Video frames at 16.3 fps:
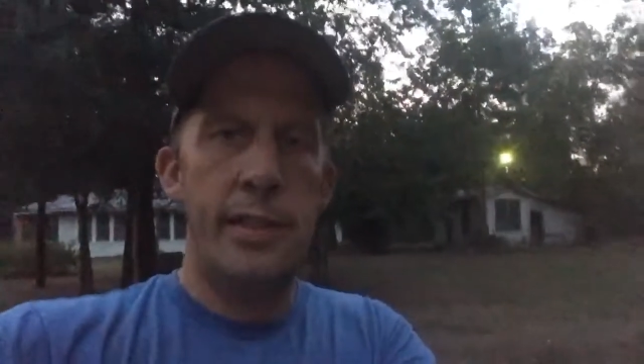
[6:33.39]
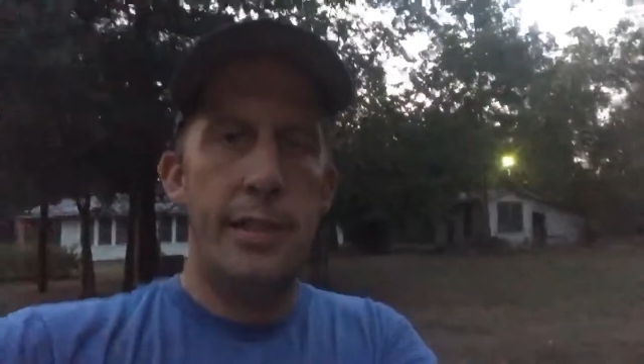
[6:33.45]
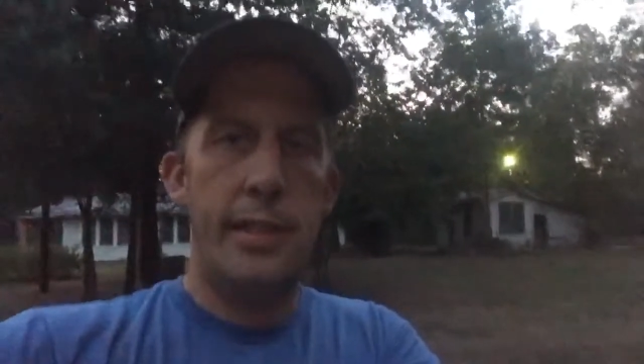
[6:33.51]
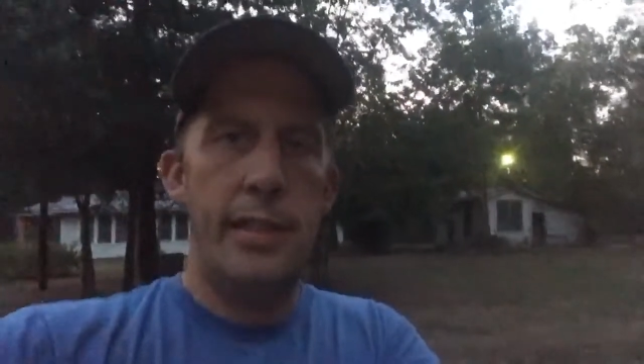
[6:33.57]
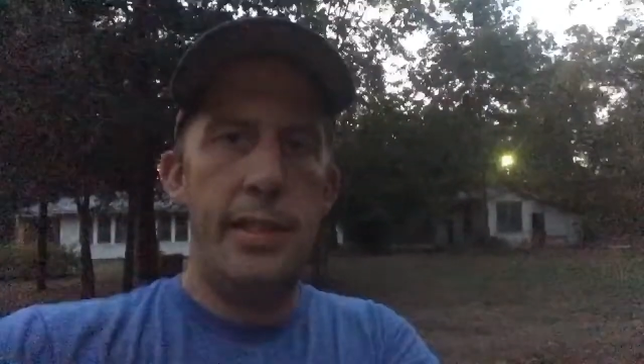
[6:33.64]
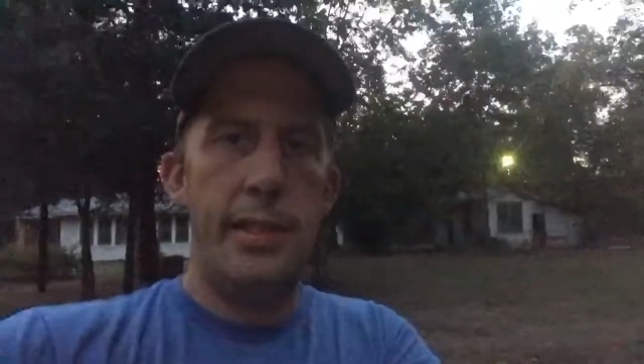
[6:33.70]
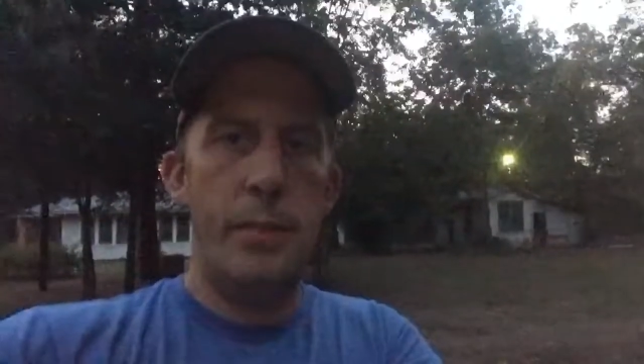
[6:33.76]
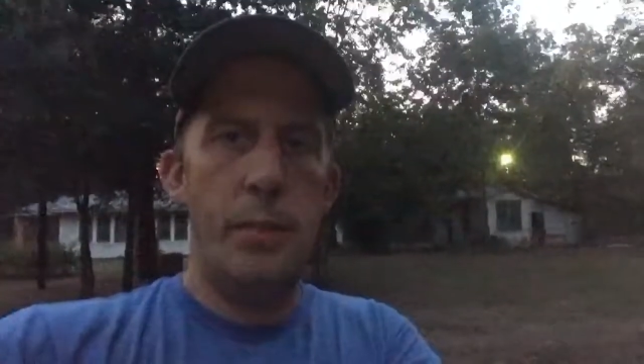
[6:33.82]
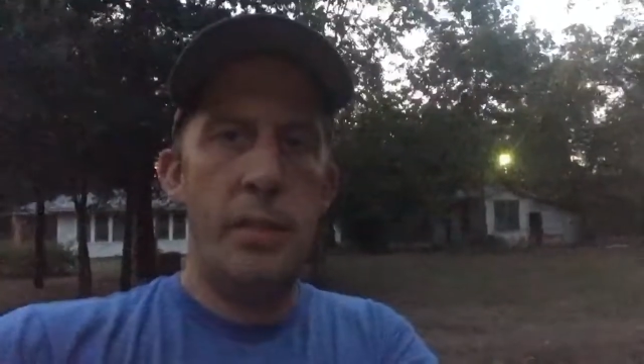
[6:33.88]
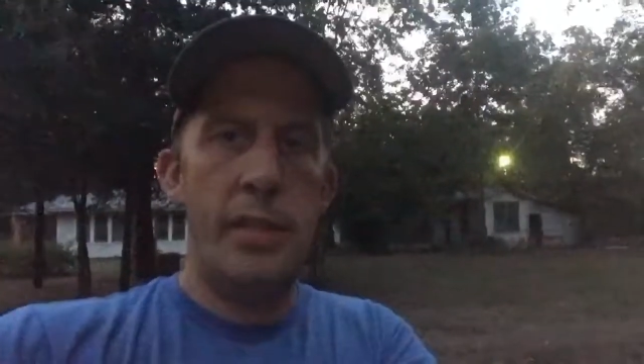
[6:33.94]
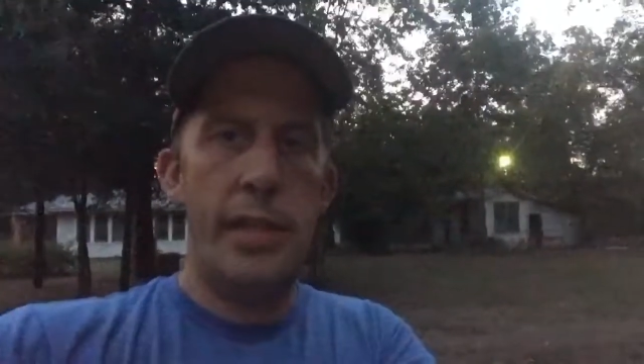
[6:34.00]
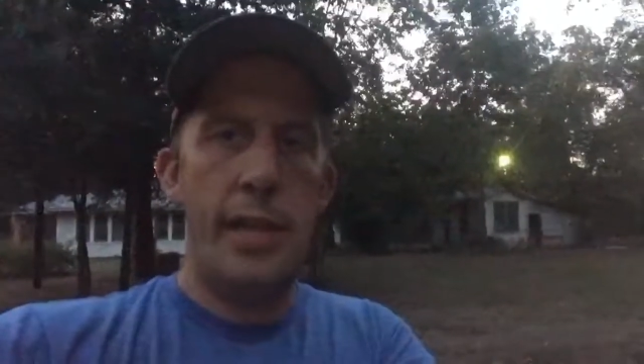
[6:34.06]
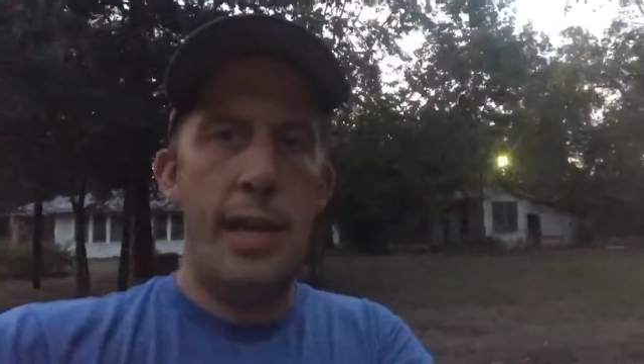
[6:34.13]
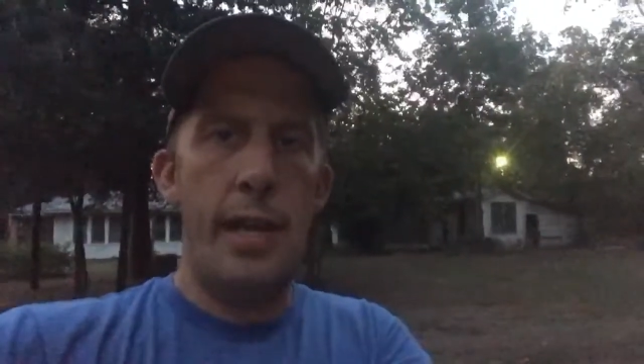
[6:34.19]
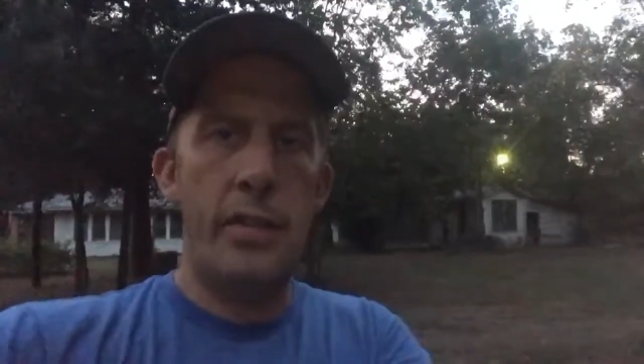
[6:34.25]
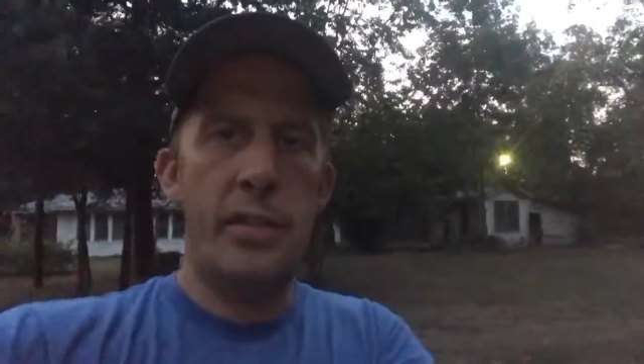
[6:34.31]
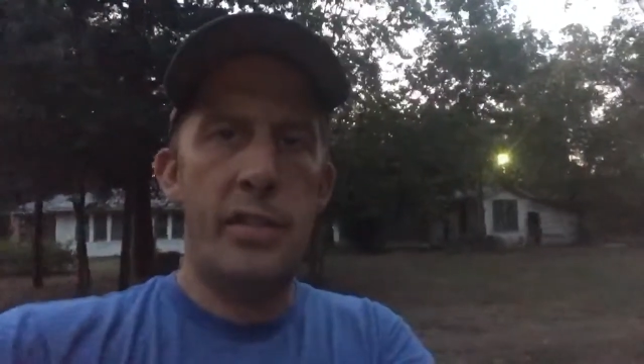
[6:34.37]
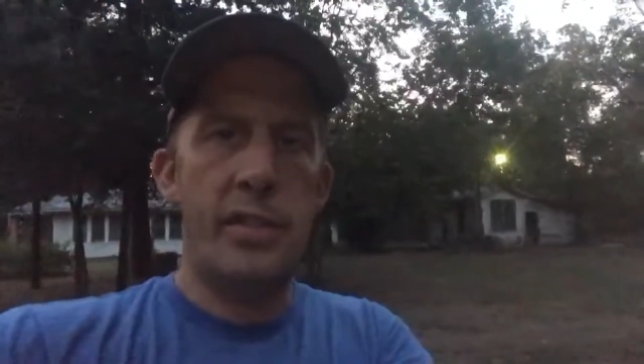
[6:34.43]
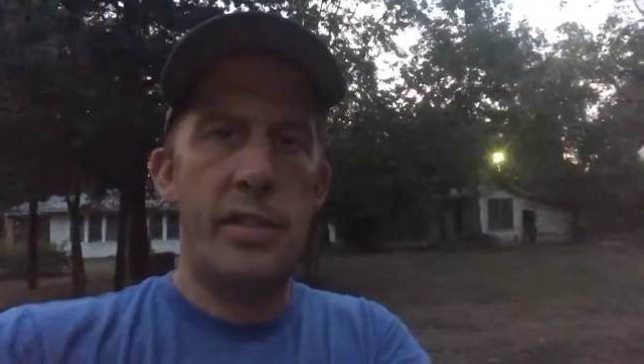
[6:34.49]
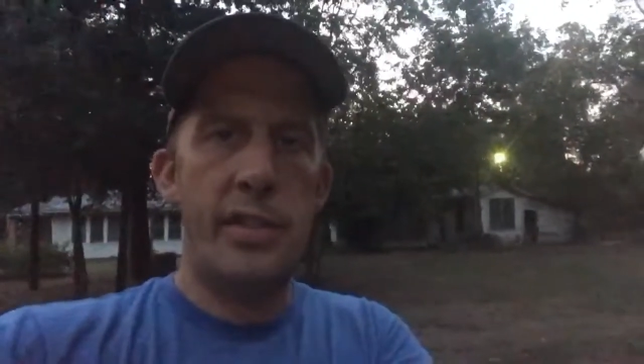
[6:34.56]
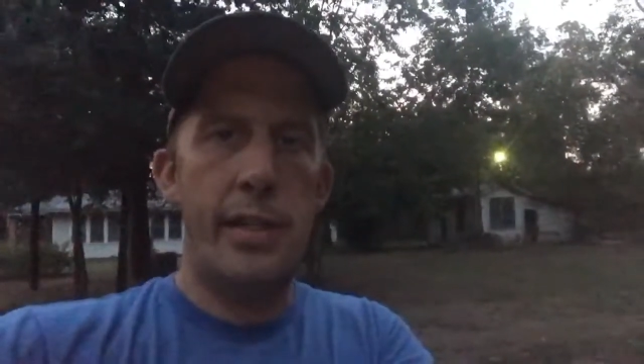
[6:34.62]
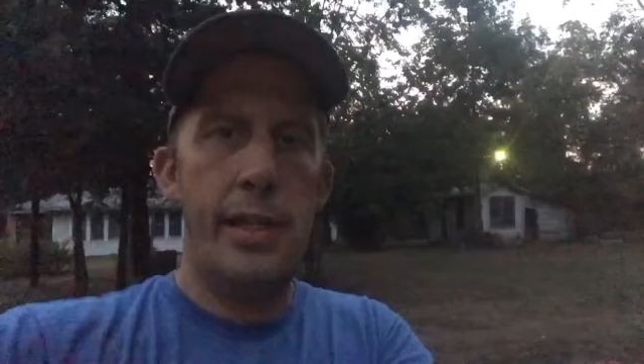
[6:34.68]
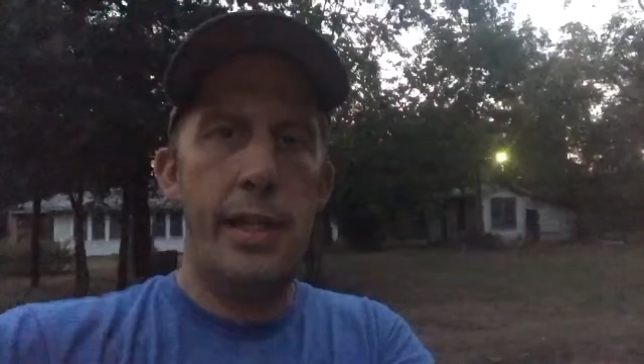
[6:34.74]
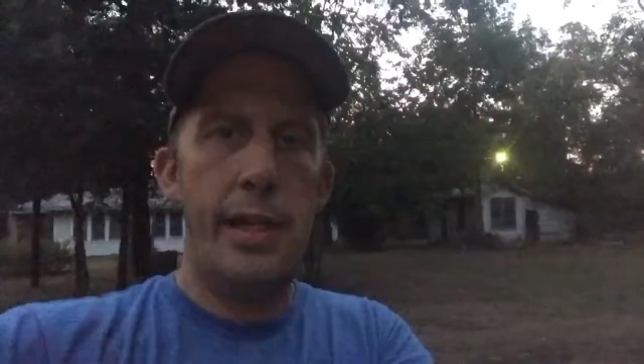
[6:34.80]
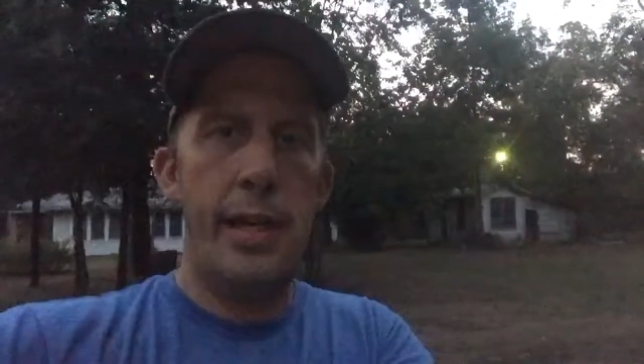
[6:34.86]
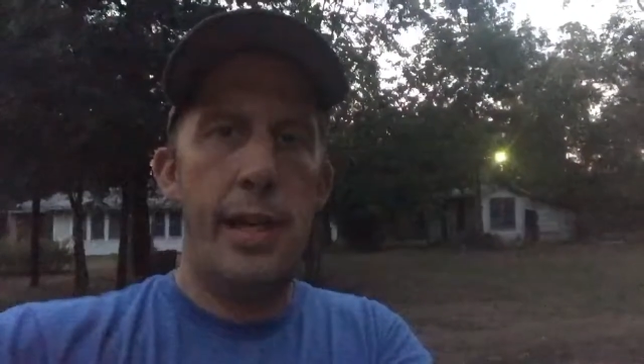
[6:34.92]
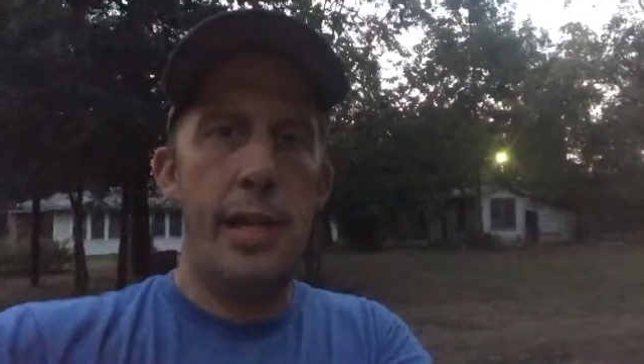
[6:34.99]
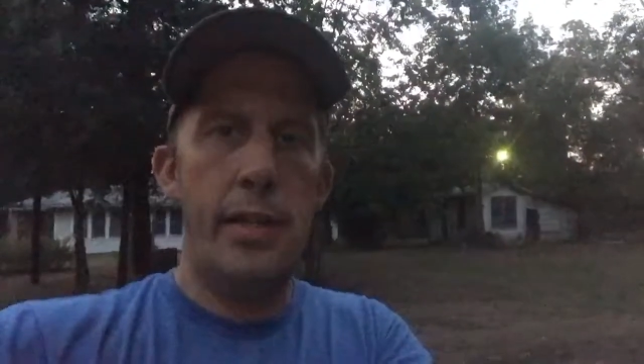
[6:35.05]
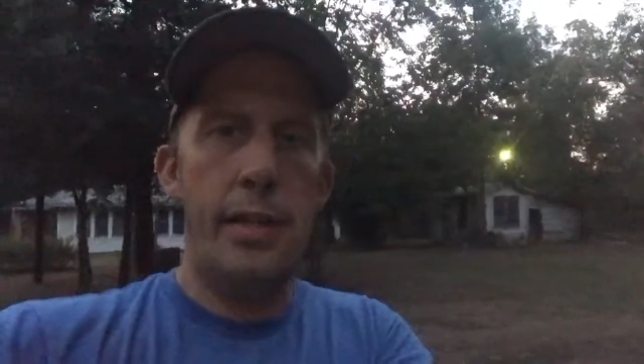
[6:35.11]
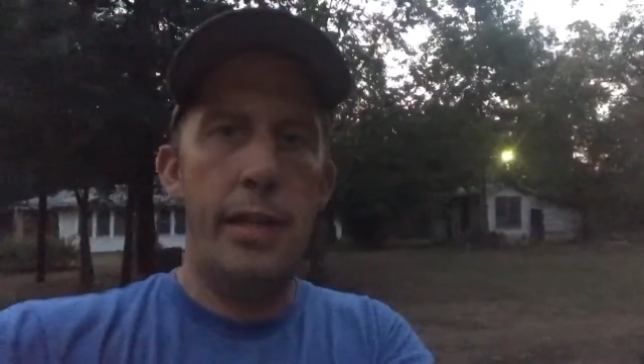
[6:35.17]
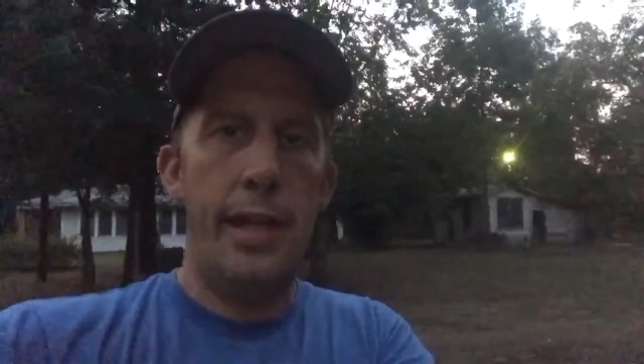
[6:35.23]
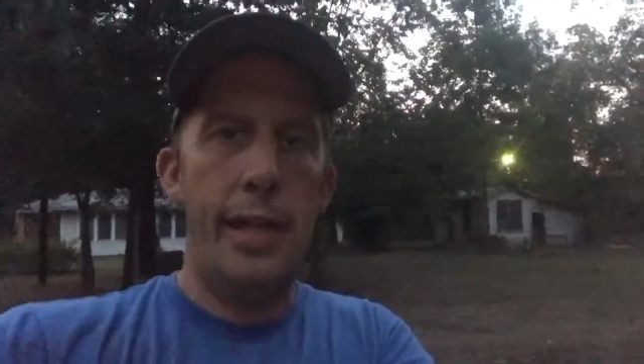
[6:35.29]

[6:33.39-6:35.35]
And Miss Allison saying howdy.